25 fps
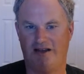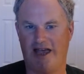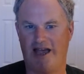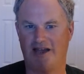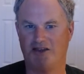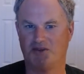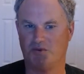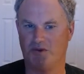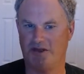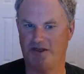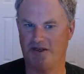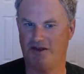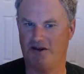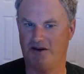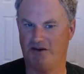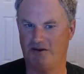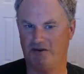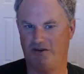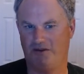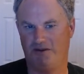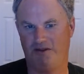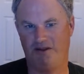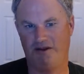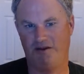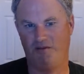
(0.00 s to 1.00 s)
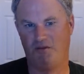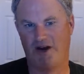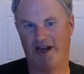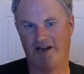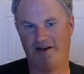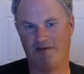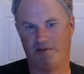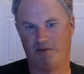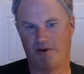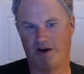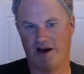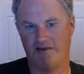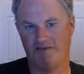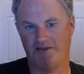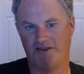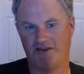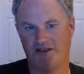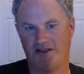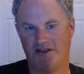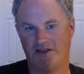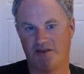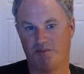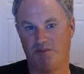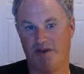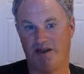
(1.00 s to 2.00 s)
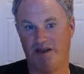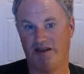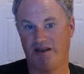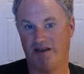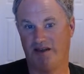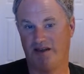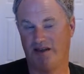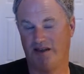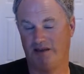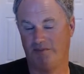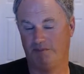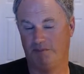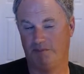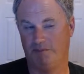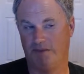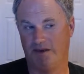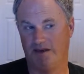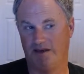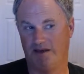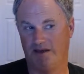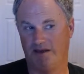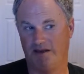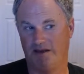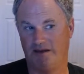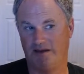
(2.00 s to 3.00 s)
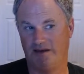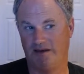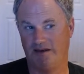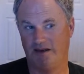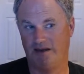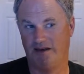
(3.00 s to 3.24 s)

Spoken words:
As we know, the right to privacy has been